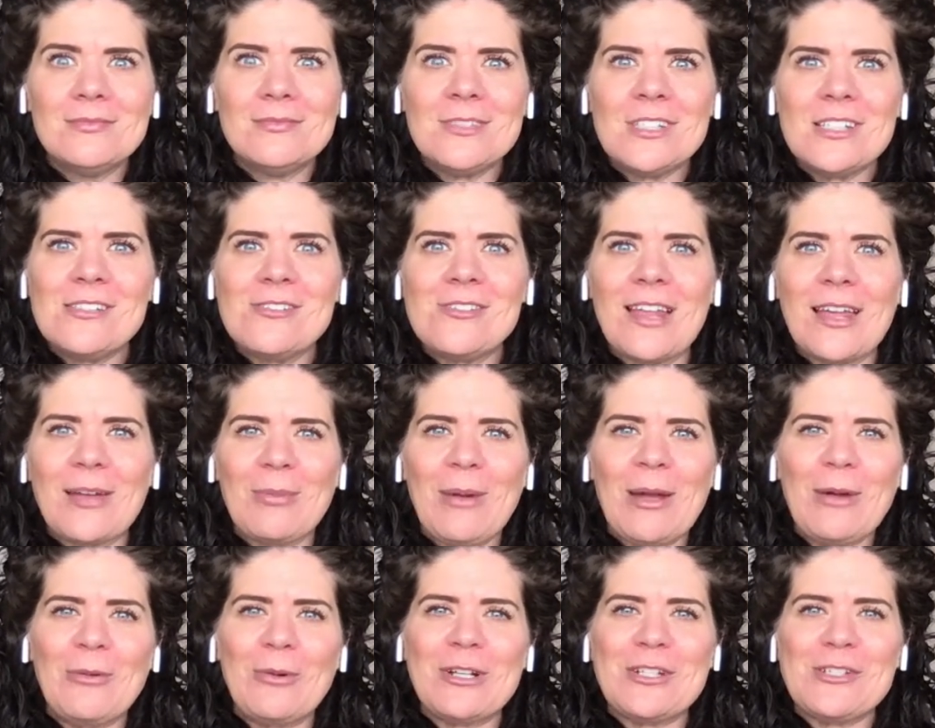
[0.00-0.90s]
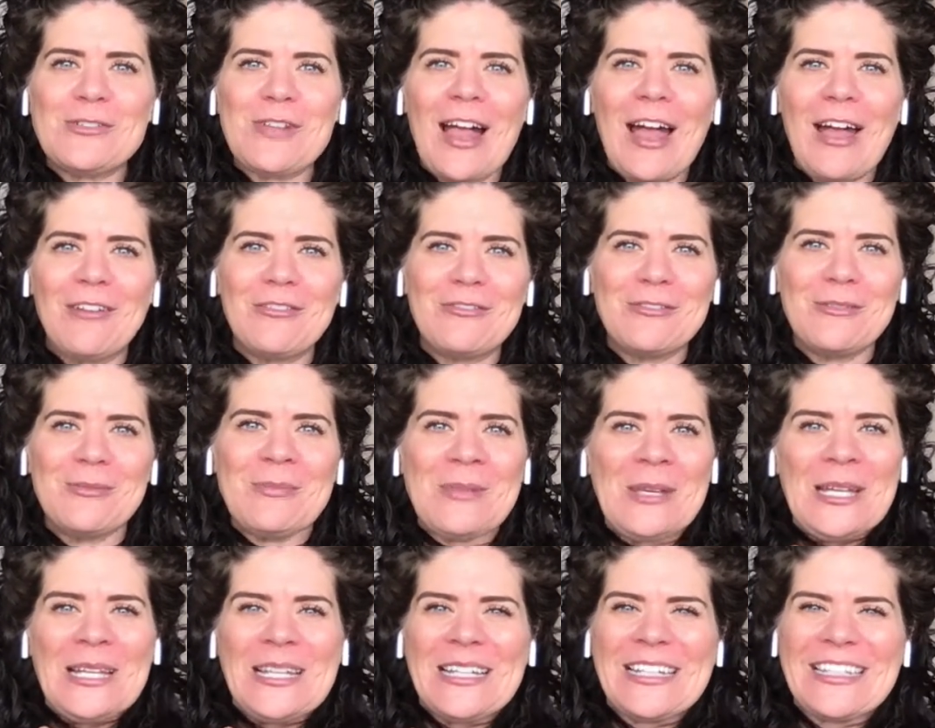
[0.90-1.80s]
Did you like my witch
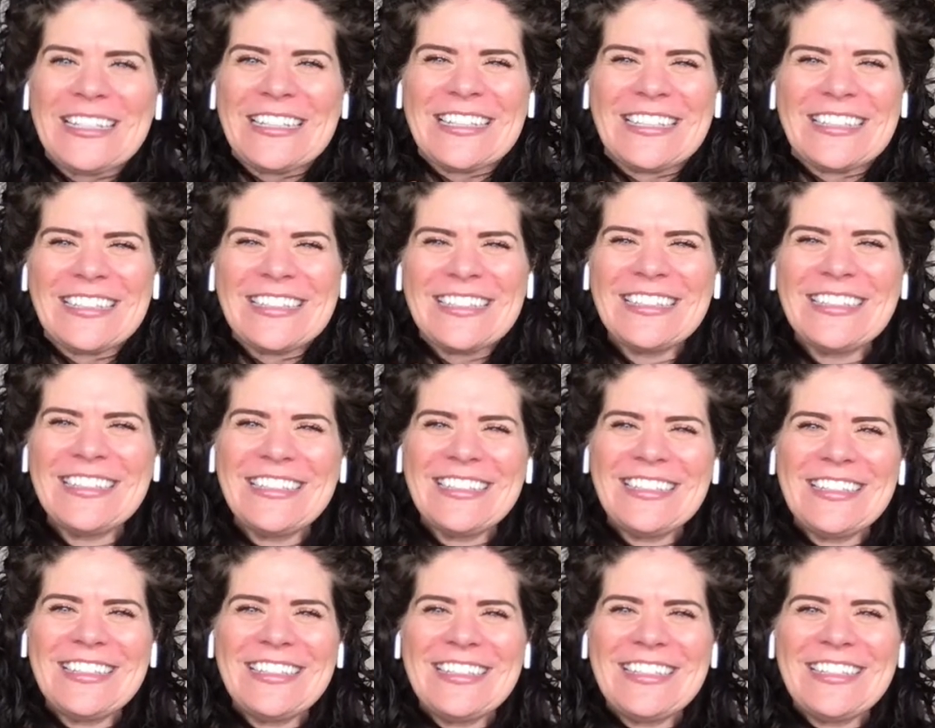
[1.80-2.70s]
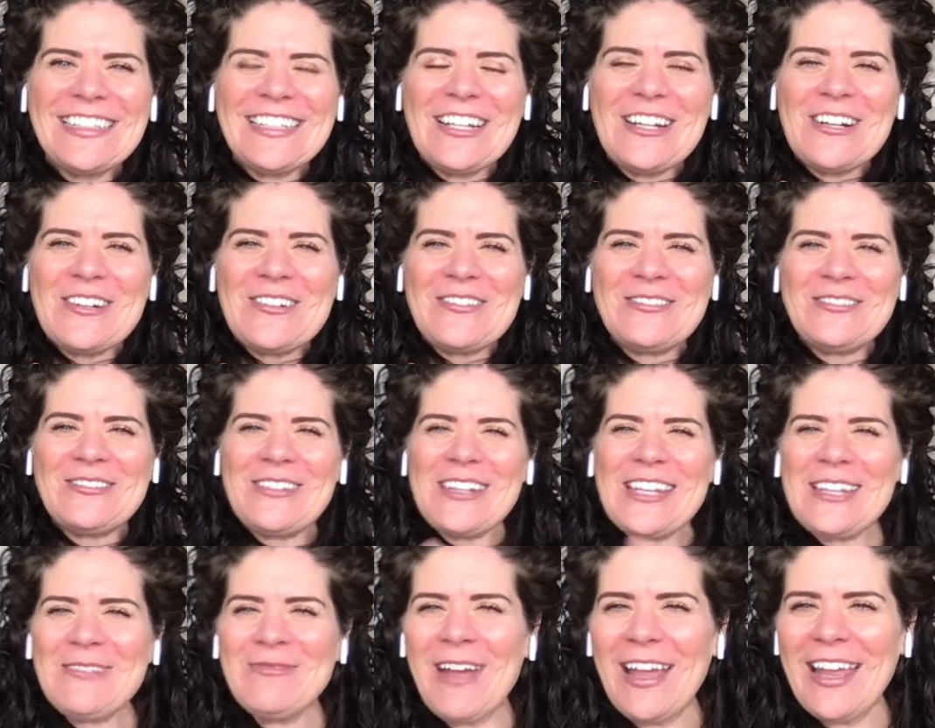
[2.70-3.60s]
laugh?
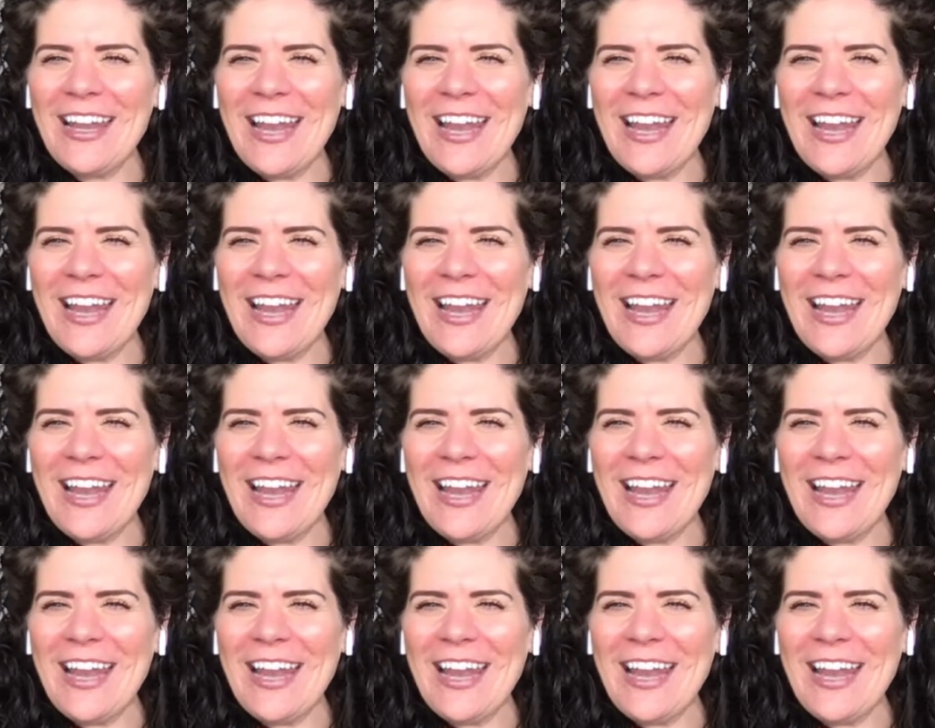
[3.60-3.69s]
We